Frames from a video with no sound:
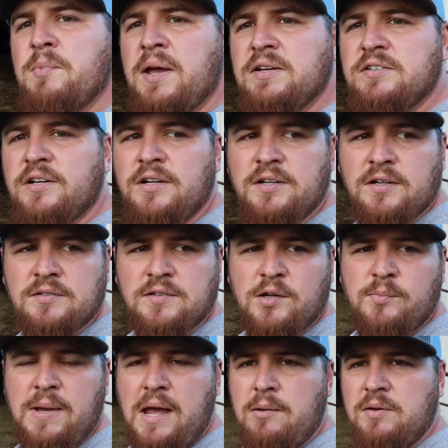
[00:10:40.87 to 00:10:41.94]
to make sure there's no
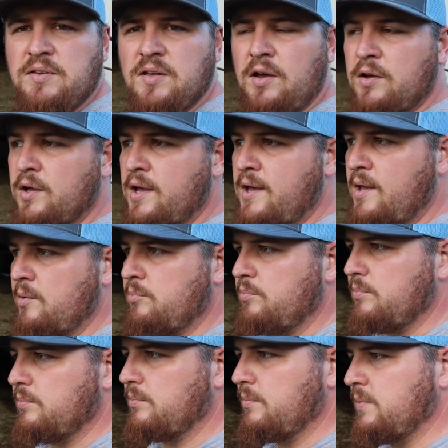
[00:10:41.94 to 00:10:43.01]
babies hung up,
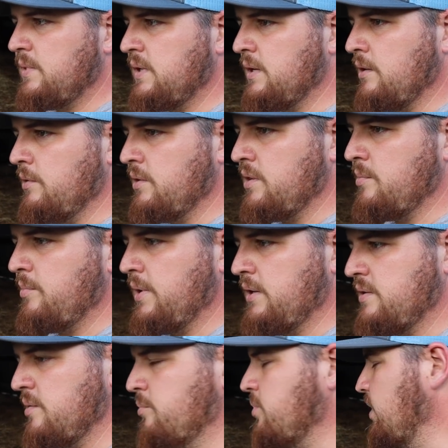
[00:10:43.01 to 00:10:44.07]
you know, in the birthing